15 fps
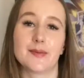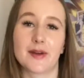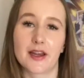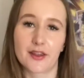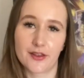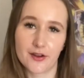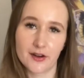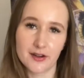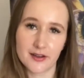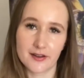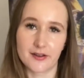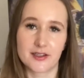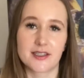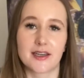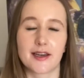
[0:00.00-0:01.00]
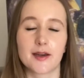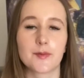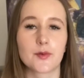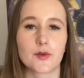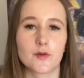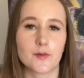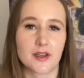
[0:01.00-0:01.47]
My third little tip
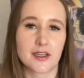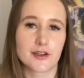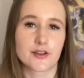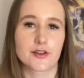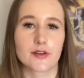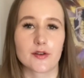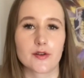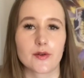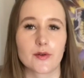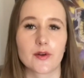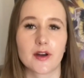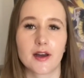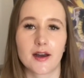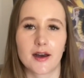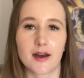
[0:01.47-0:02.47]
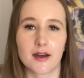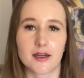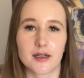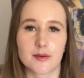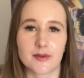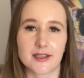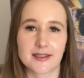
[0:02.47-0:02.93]
would be to,
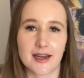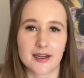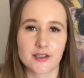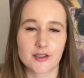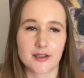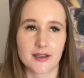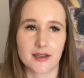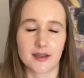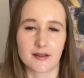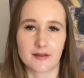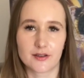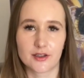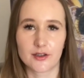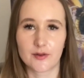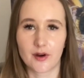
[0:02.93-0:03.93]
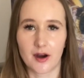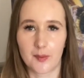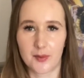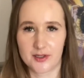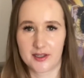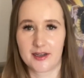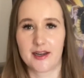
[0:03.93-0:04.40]
um, is actually two
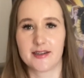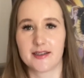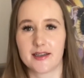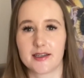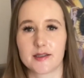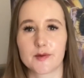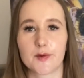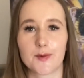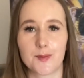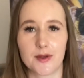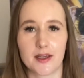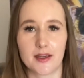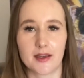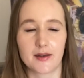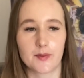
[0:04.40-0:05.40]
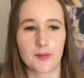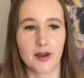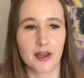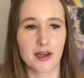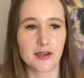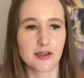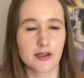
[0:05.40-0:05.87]
opposite ideas, would be
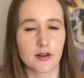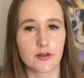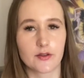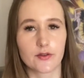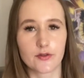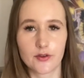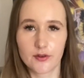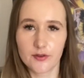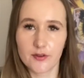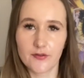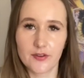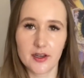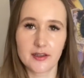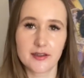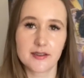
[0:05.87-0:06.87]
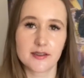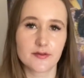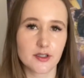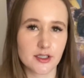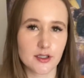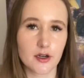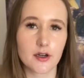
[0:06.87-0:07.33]
painting through the feelings of
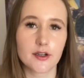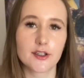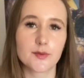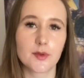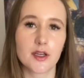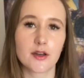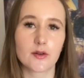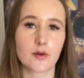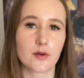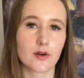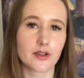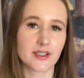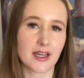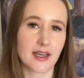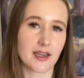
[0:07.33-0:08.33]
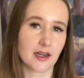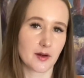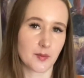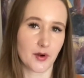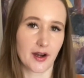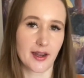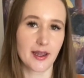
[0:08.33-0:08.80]
discouragement or taking a
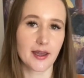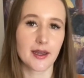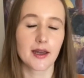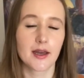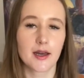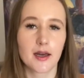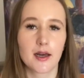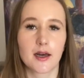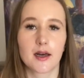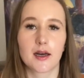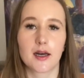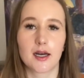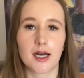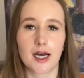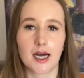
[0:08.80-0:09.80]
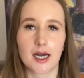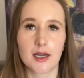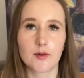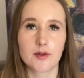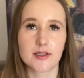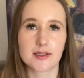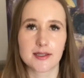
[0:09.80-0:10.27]
break. I
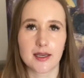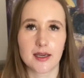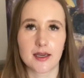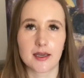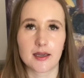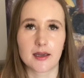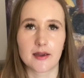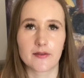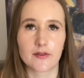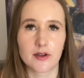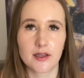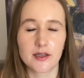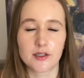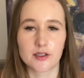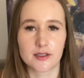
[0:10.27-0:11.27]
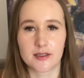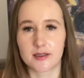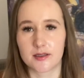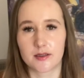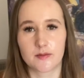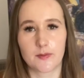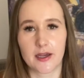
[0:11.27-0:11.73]
would say it really just
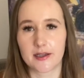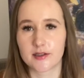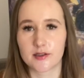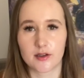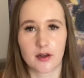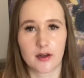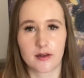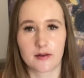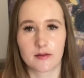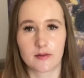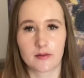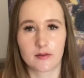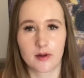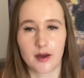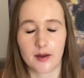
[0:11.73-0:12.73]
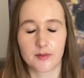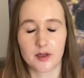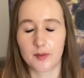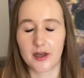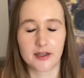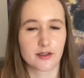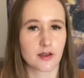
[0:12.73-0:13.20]
based on, um,
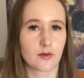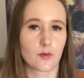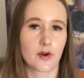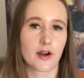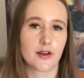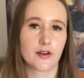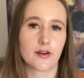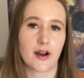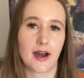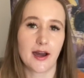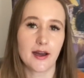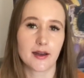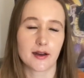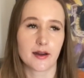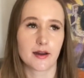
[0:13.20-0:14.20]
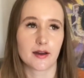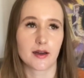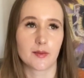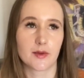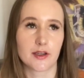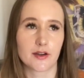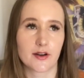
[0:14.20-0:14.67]
depends on where you're at
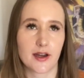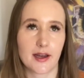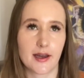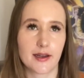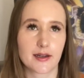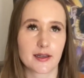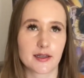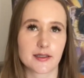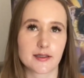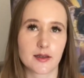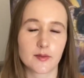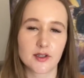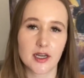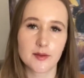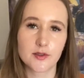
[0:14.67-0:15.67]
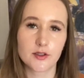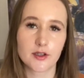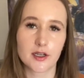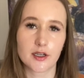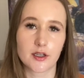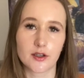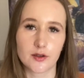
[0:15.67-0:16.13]
um, in your head, because sometimes you
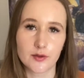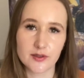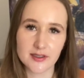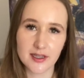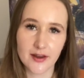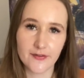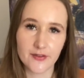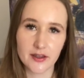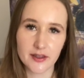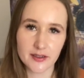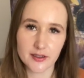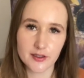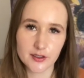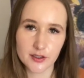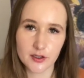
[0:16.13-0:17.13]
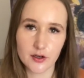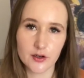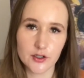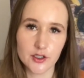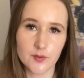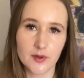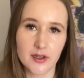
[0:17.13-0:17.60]
can use that feeling of
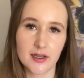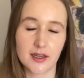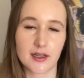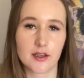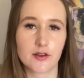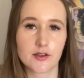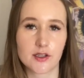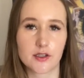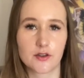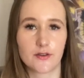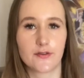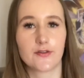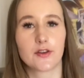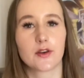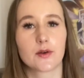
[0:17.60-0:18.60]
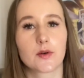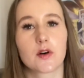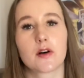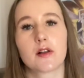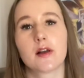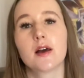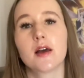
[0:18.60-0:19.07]
discouragement and use it to
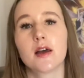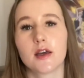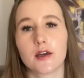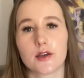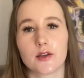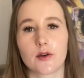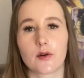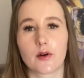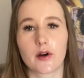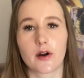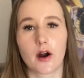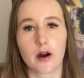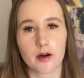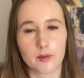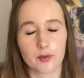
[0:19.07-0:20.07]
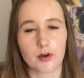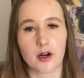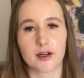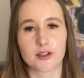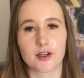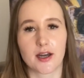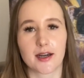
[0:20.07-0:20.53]
fuel your art
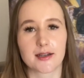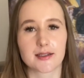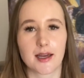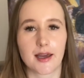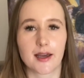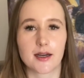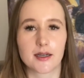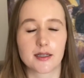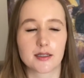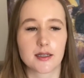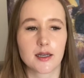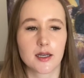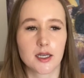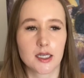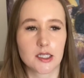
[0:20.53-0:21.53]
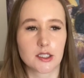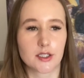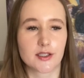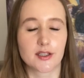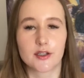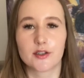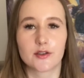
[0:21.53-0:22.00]
project, and
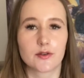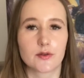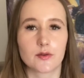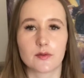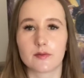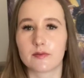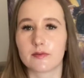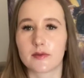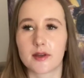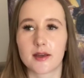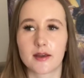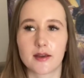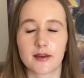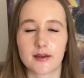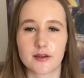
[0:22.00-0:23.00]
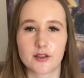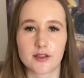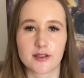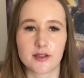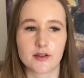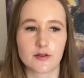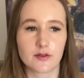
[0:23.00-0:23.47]
just a new,
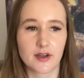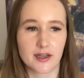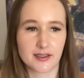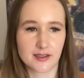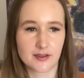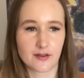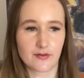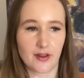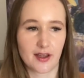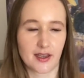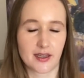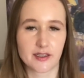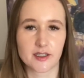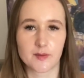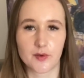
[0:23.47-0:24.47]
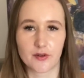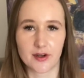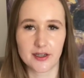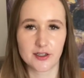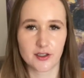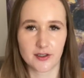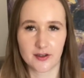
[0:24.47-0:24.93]
just a new gust of like
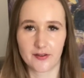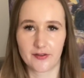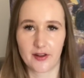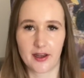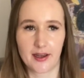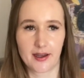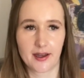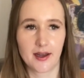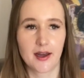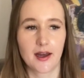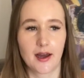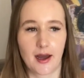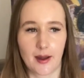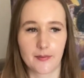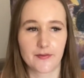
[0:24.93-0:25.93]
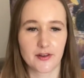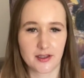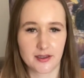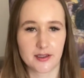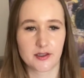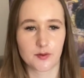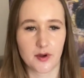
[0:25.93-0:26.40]
inspiration of like, I'm feeling
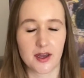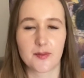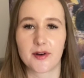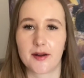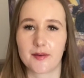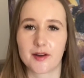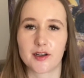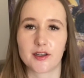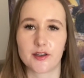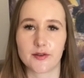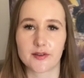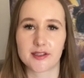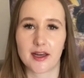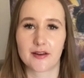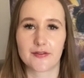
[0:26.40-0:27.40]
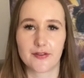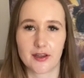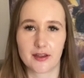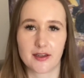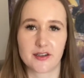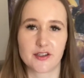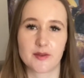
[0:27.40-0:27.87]
this way, but I'm going to use that
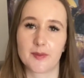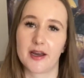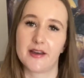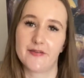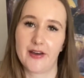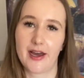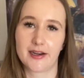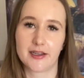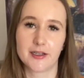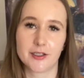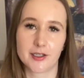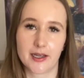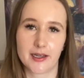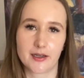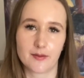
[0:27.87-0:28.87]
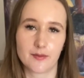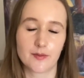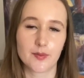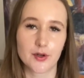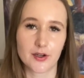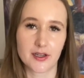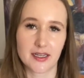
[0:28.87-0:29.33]
feeling to my advantage and
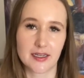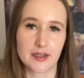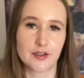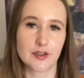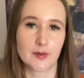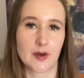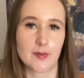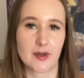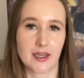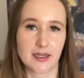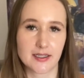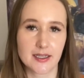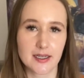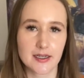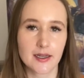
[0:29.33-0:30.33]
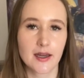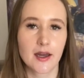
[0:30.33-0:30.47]
put it into my painting.